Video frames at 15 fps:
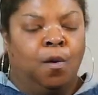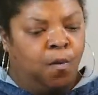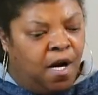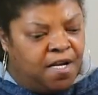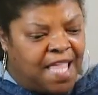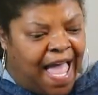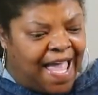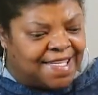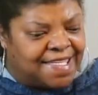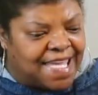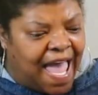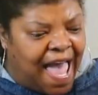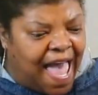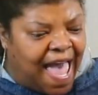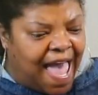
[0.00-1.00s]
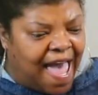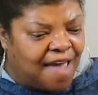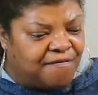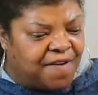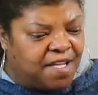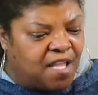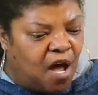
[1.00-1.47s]
We're not
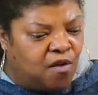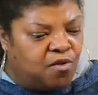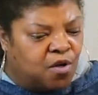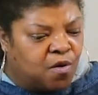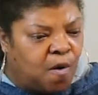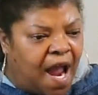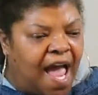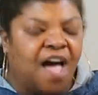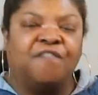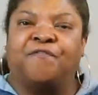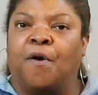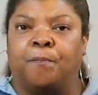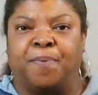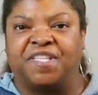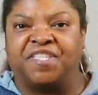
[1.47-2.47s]
diving on the ground for